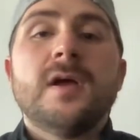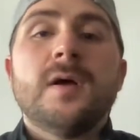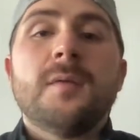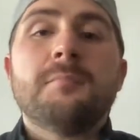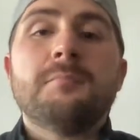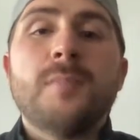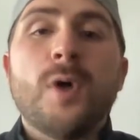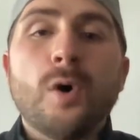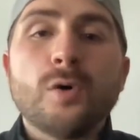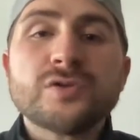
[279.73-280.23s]

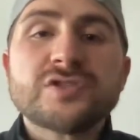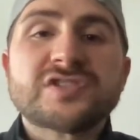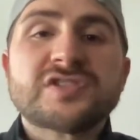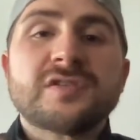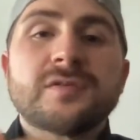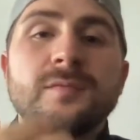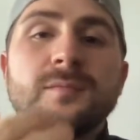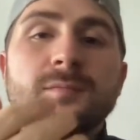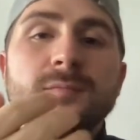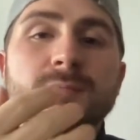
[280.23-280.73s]
Most
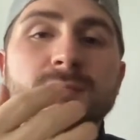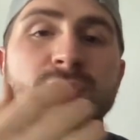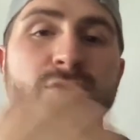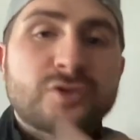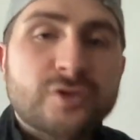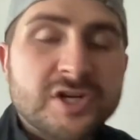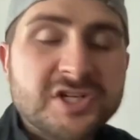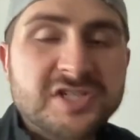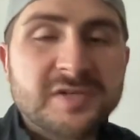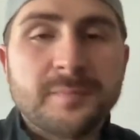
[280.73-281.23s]

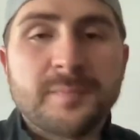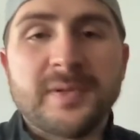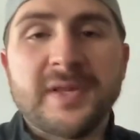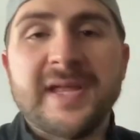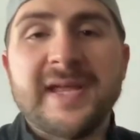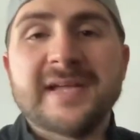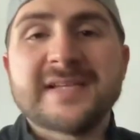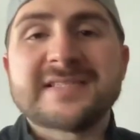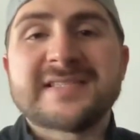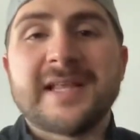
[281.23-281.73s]
nutrition
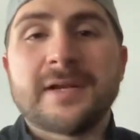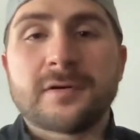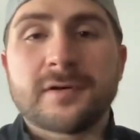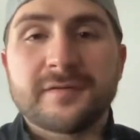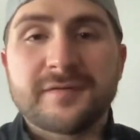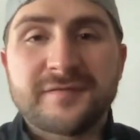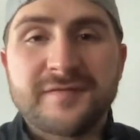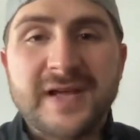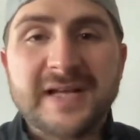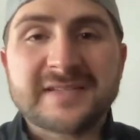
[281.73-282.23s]
plans that are
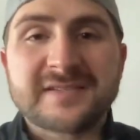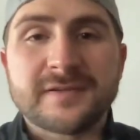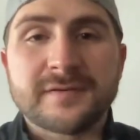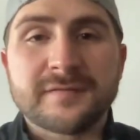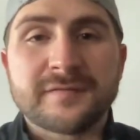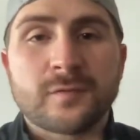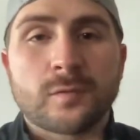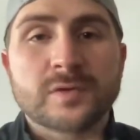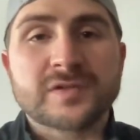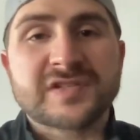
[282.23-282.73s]

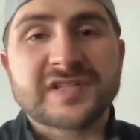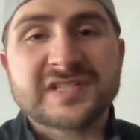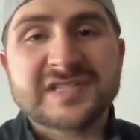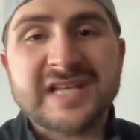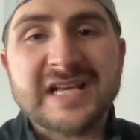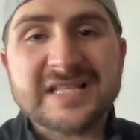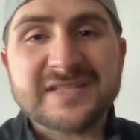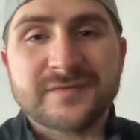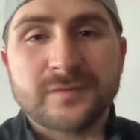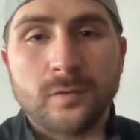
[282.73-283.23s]
effective or
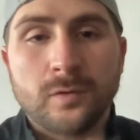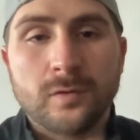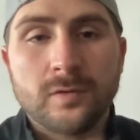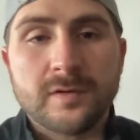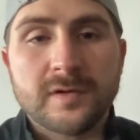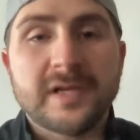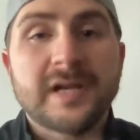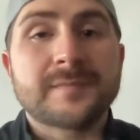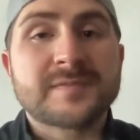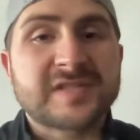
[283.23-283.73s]
successful,
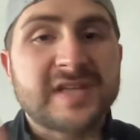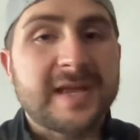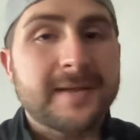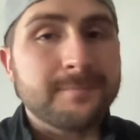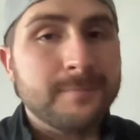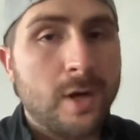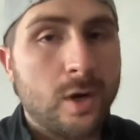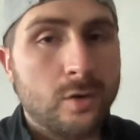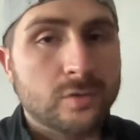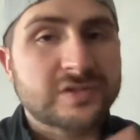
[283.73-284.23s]
and I'm saying
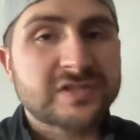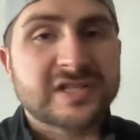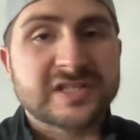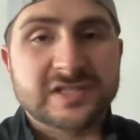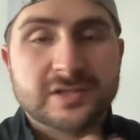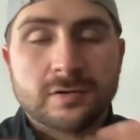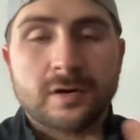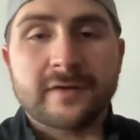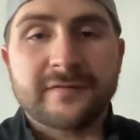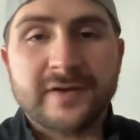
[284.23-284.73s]
most because
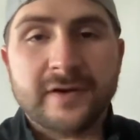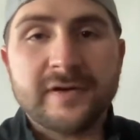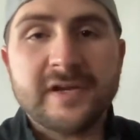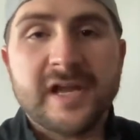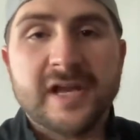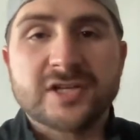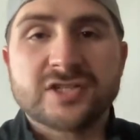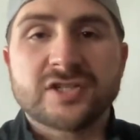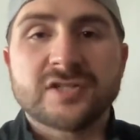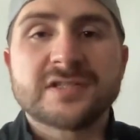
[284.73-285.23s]
there are
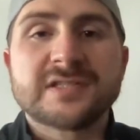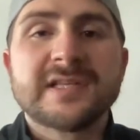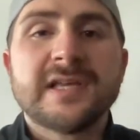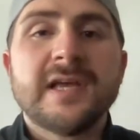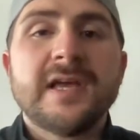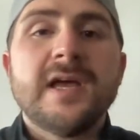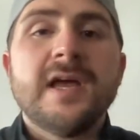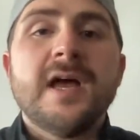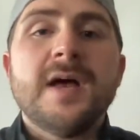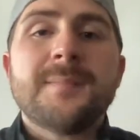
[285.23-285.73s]
variations,
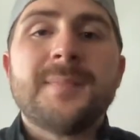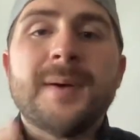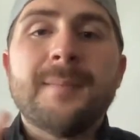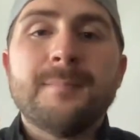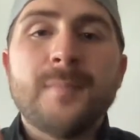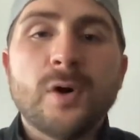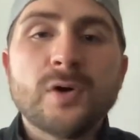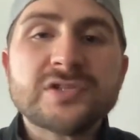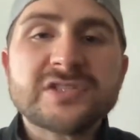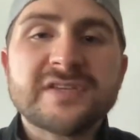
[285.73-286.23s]
but
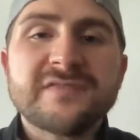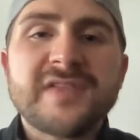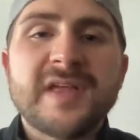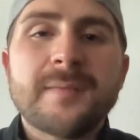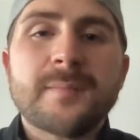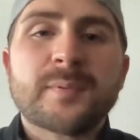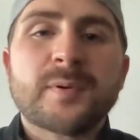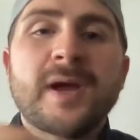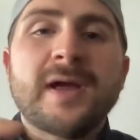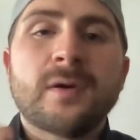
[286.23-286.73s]
most of
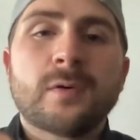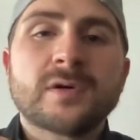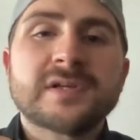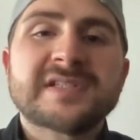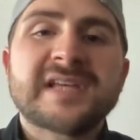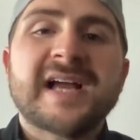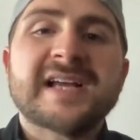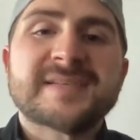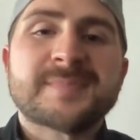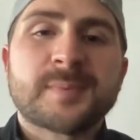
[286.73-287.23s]
them
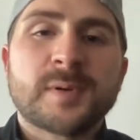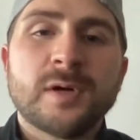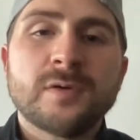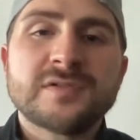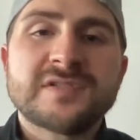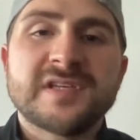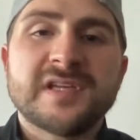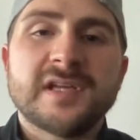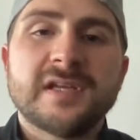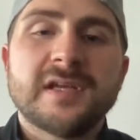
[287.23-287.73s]
prioritize
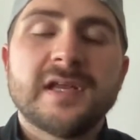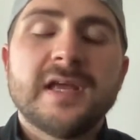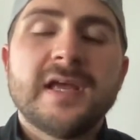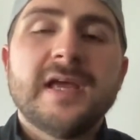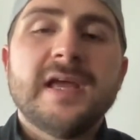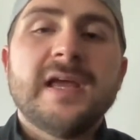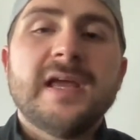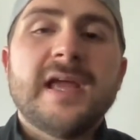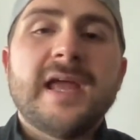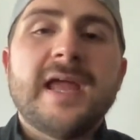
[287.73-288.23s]
protein.
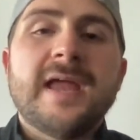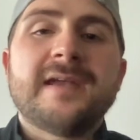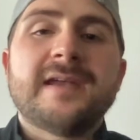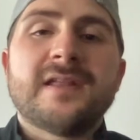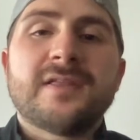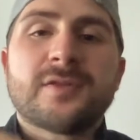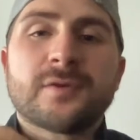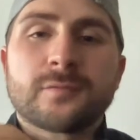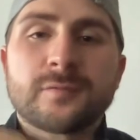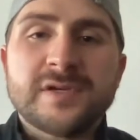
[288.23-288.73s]
And
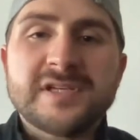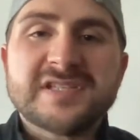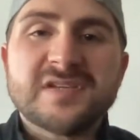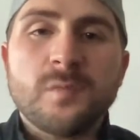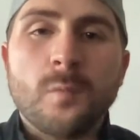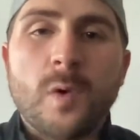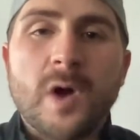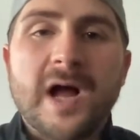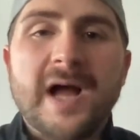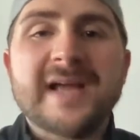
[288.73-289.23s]
the reason
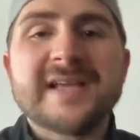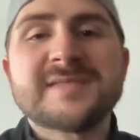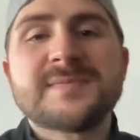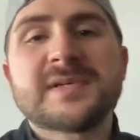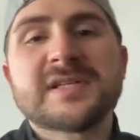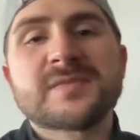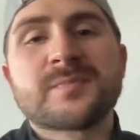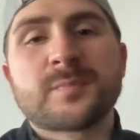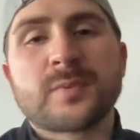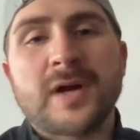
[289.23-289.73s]
why is
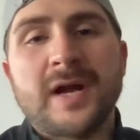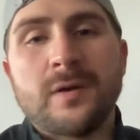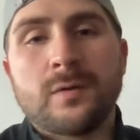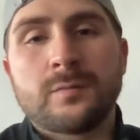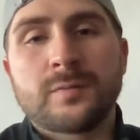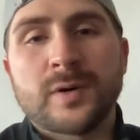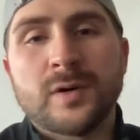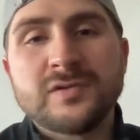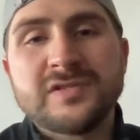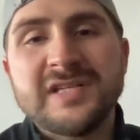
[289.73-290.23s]
because
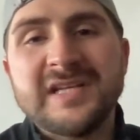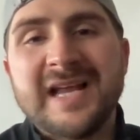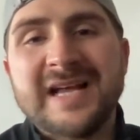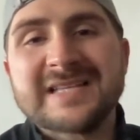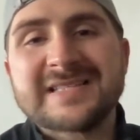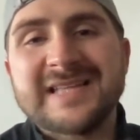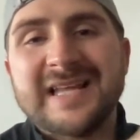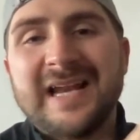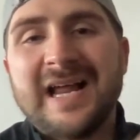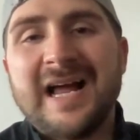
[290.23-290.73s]
protein
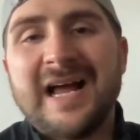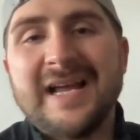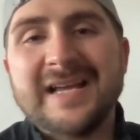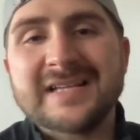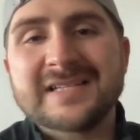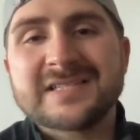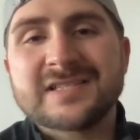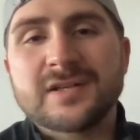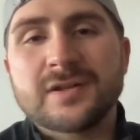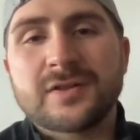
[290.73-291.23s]
has that
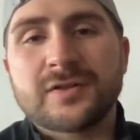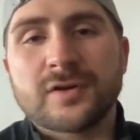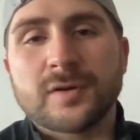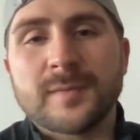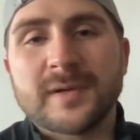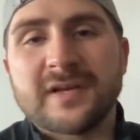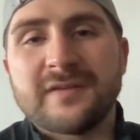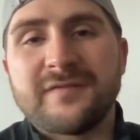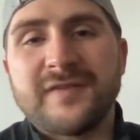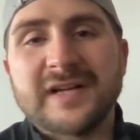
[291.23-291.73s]
highest
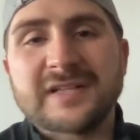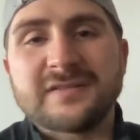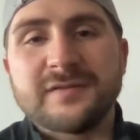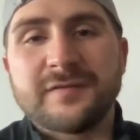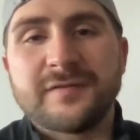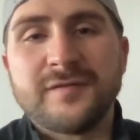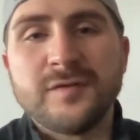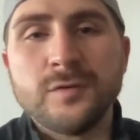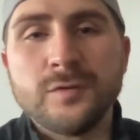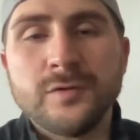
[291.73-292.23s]
thermic effect of
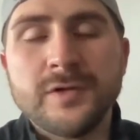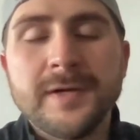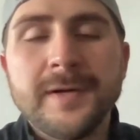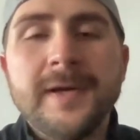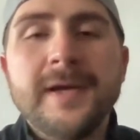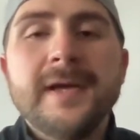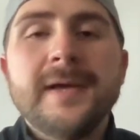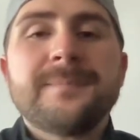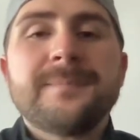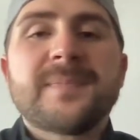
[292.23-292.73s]
food.
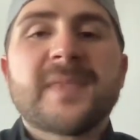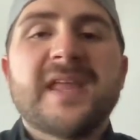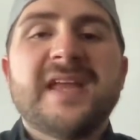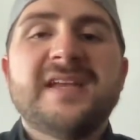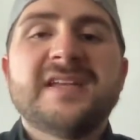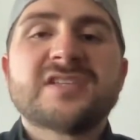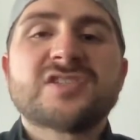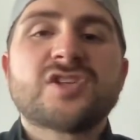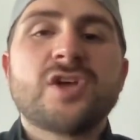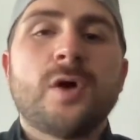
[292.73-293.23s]

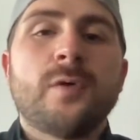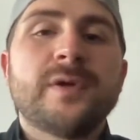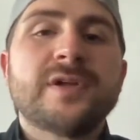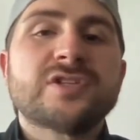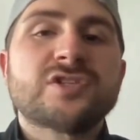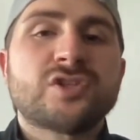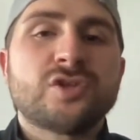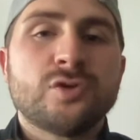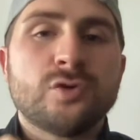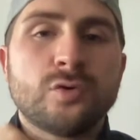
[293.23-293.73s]
it is
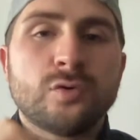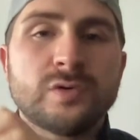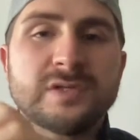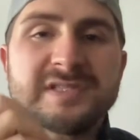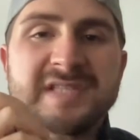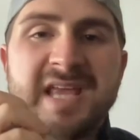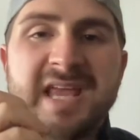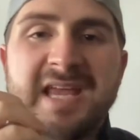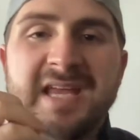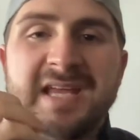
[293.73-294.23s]
going to
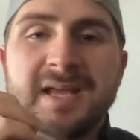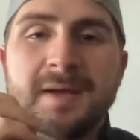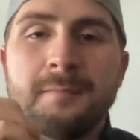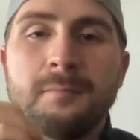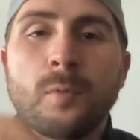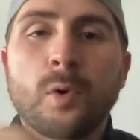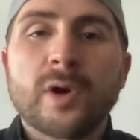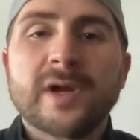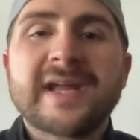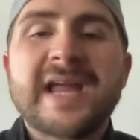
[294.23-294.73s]
take
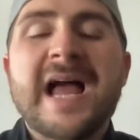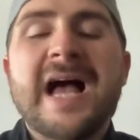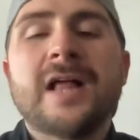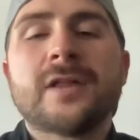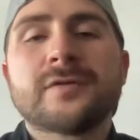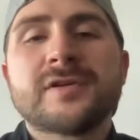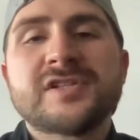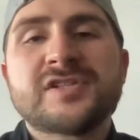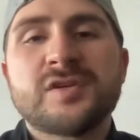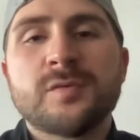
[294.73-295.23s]
more
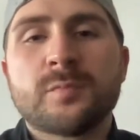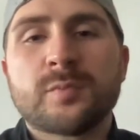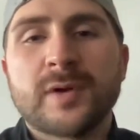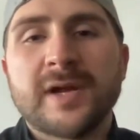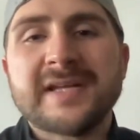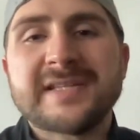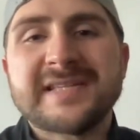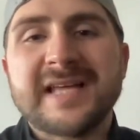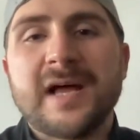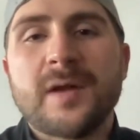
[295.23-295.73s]
calories to
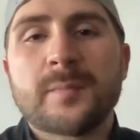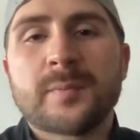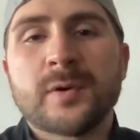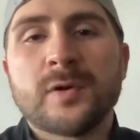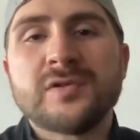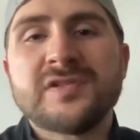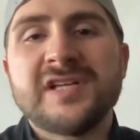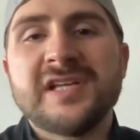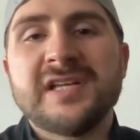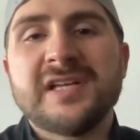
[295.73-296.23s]
break down
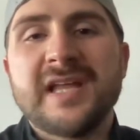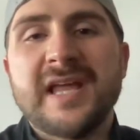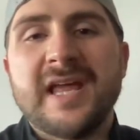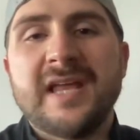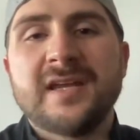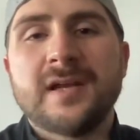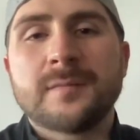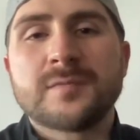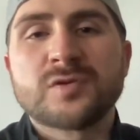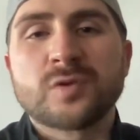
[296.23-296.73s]
protein
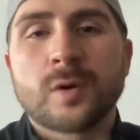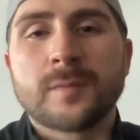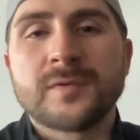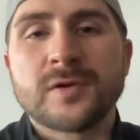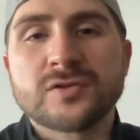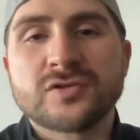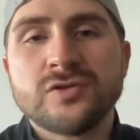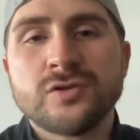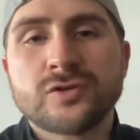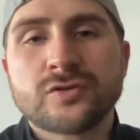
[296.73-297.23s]
and absorb
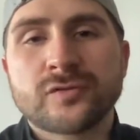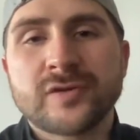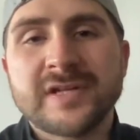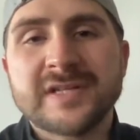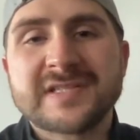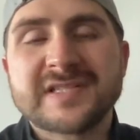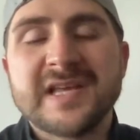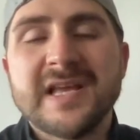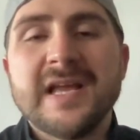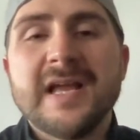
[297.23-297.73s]
those
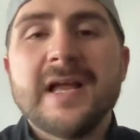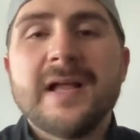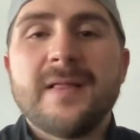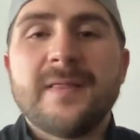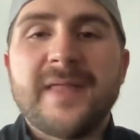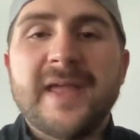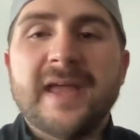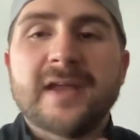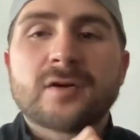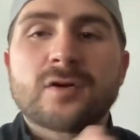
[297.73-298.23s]
nutrients
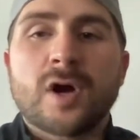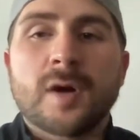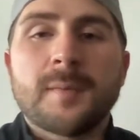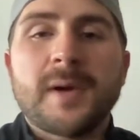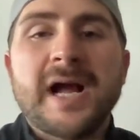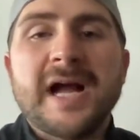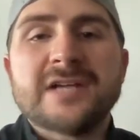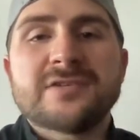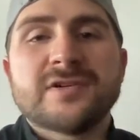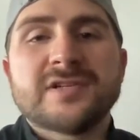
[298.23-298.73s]
than
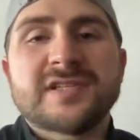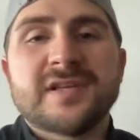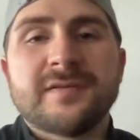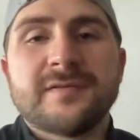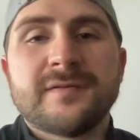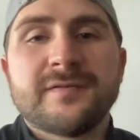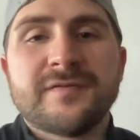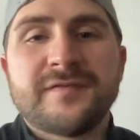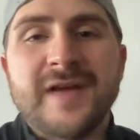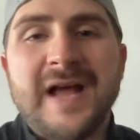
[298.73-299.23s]
carbohydrates
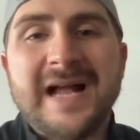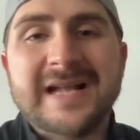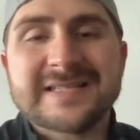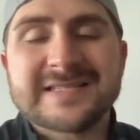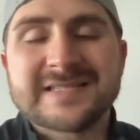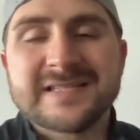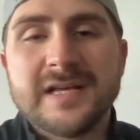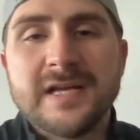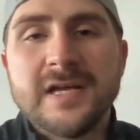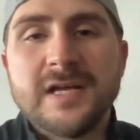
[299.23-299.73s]
and
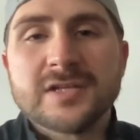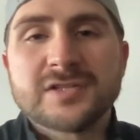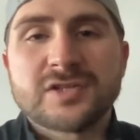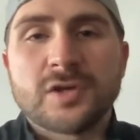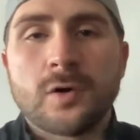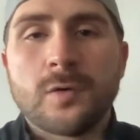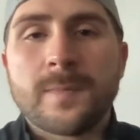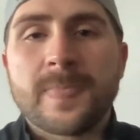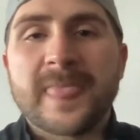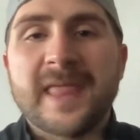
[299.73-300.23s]
fats.
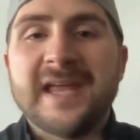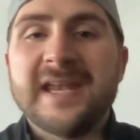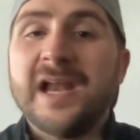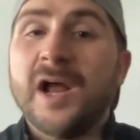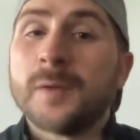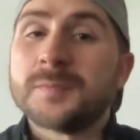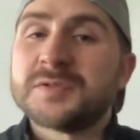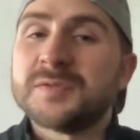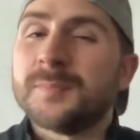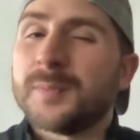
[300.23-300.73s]
So it
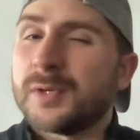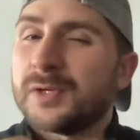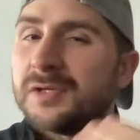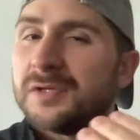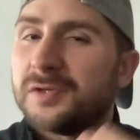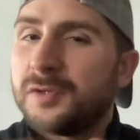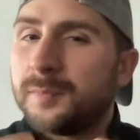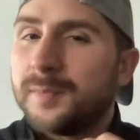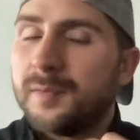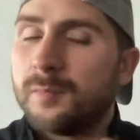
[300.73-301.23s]
helps you burn a
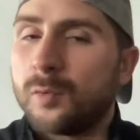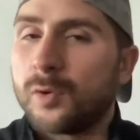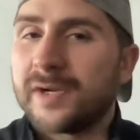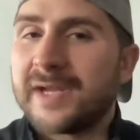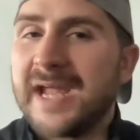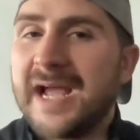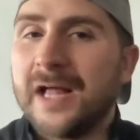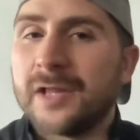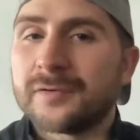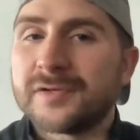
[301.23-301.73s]
little bit more
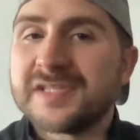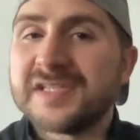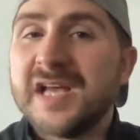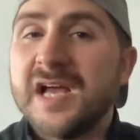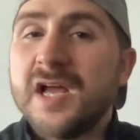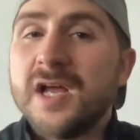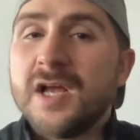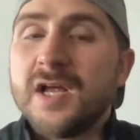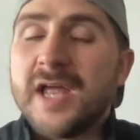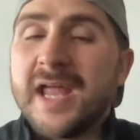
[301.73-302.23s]
calories.
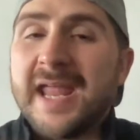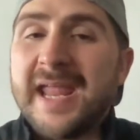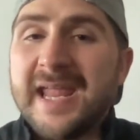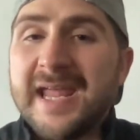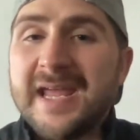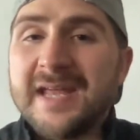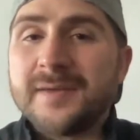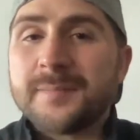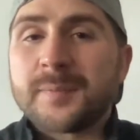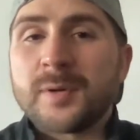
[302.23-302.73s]

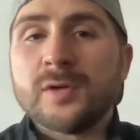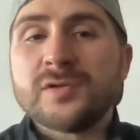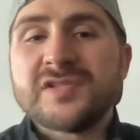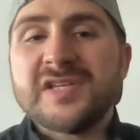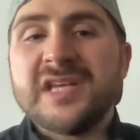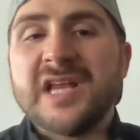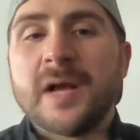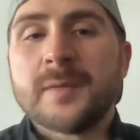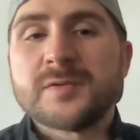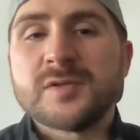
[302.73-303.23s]
And
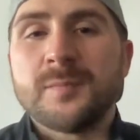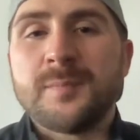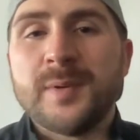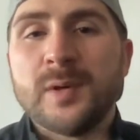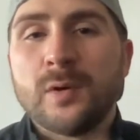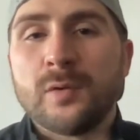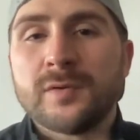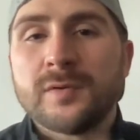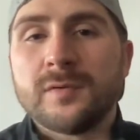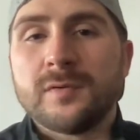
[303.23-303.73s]
protein helps you
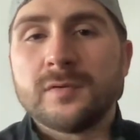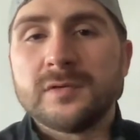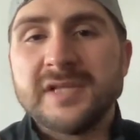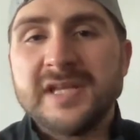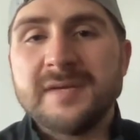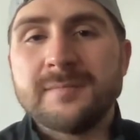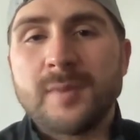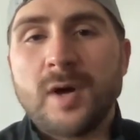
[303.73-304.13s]
build lean